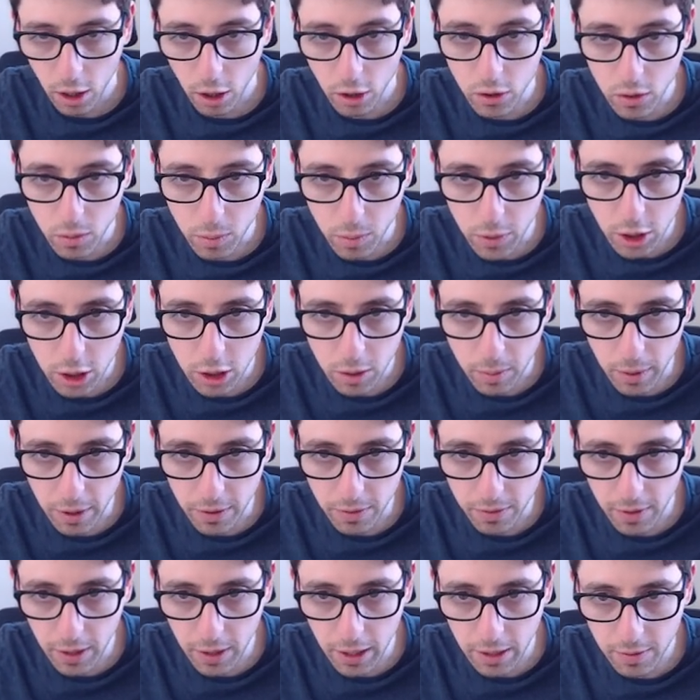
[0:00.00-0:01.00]
Also, bishop
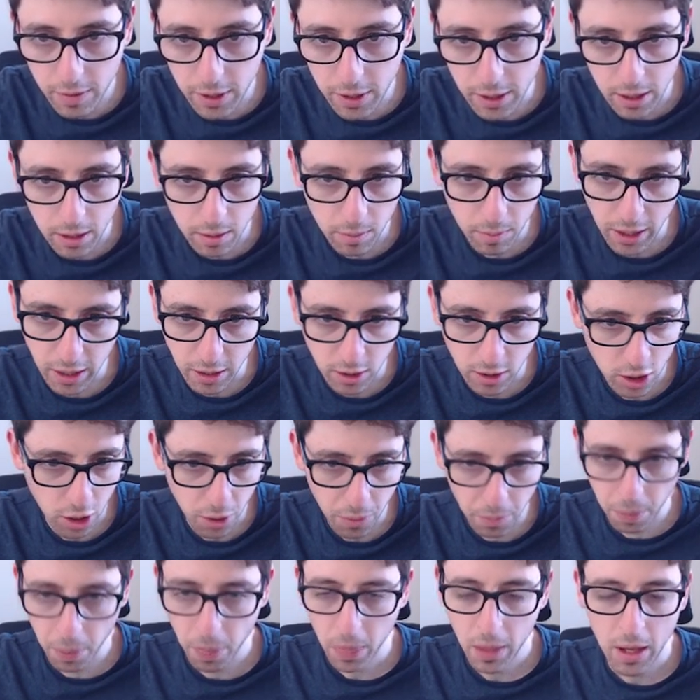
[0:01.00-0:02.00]
f5 is coming,
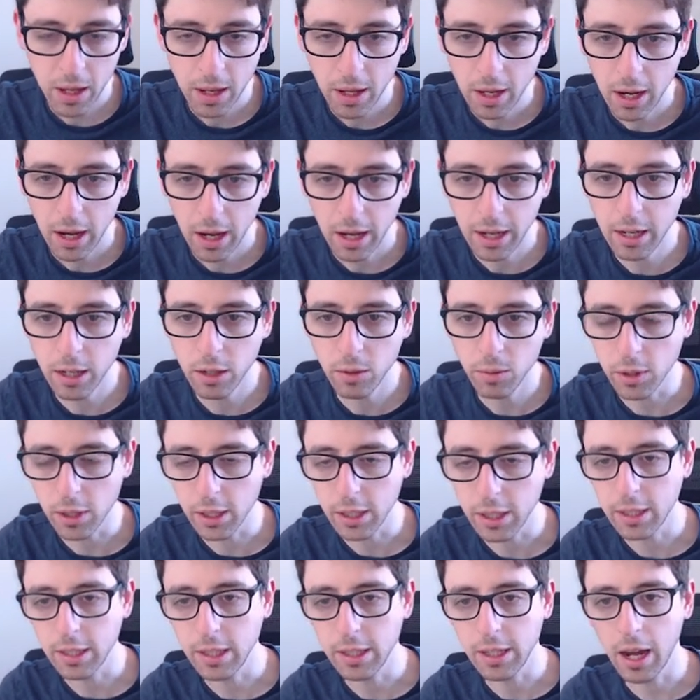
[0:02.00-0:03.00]
so I didn't
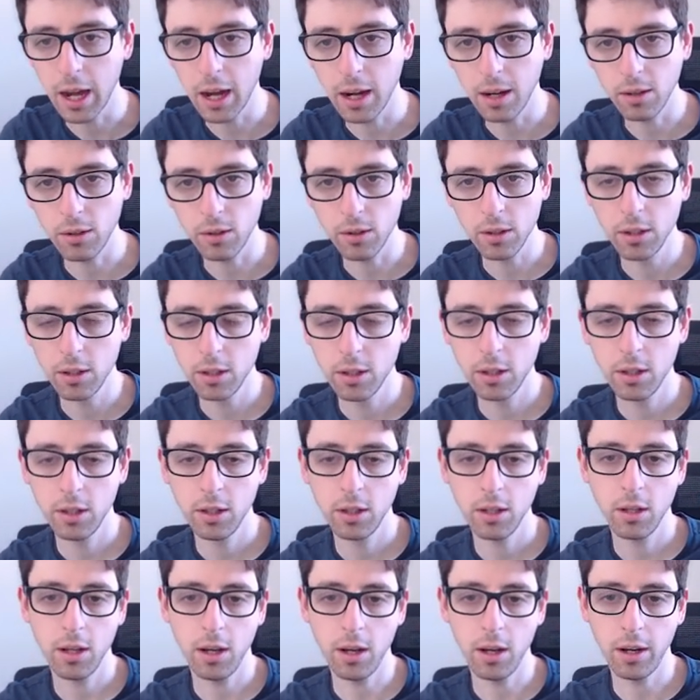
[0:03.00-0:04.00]
really see how
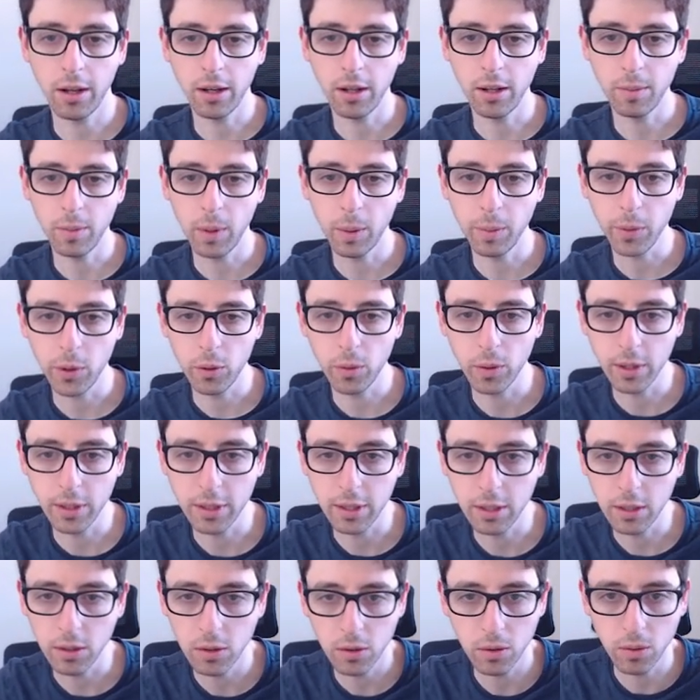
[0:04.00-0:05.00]
I'm
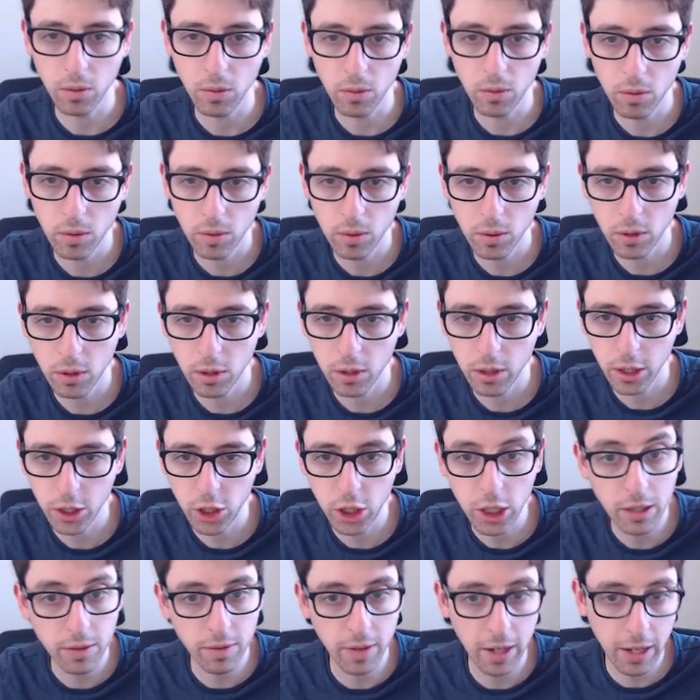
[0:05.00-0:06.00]
going to
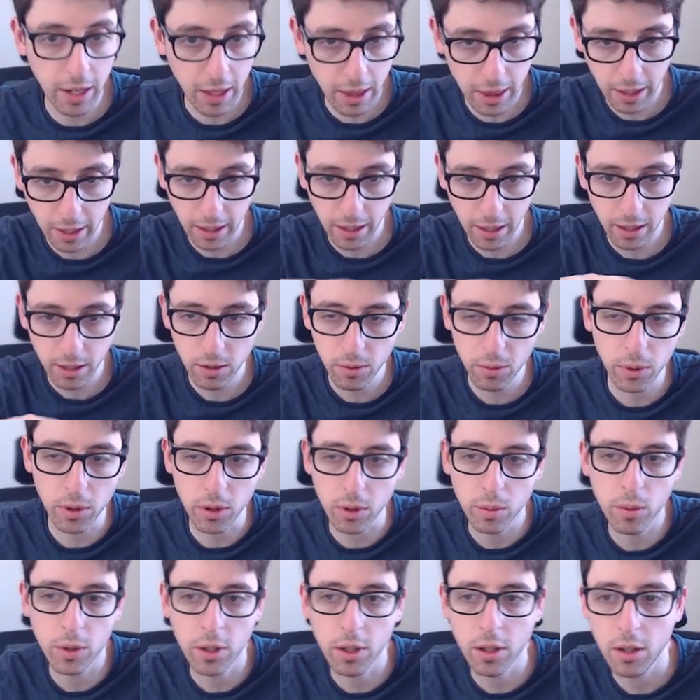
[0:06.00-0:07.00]
achieve anything here
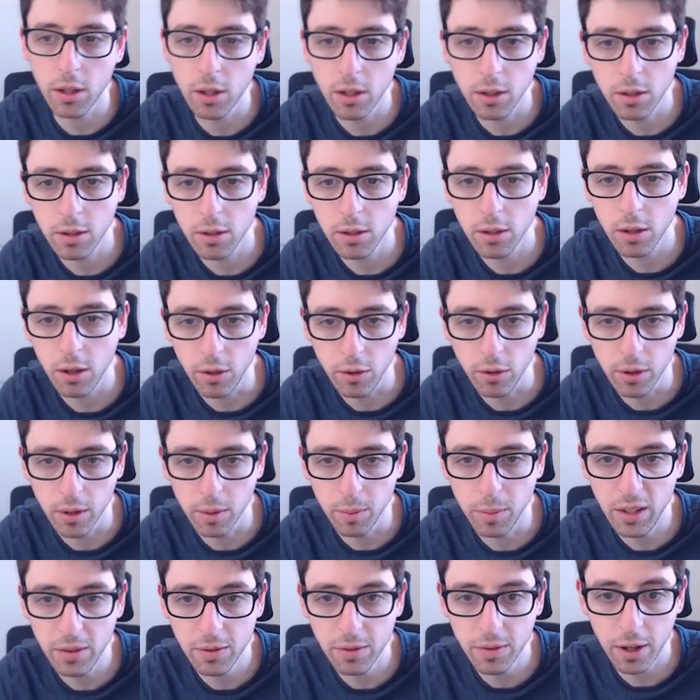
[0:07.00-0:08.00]
with the rook on
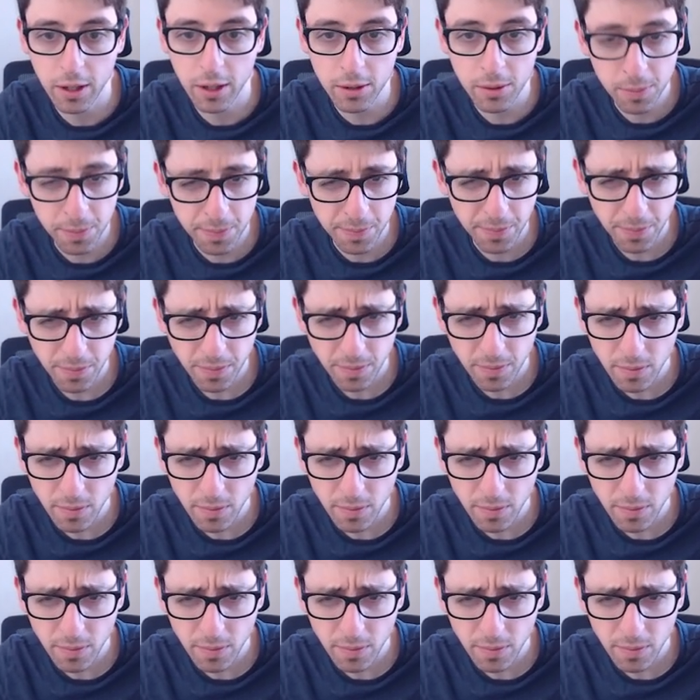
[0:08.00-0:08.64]
the b-file.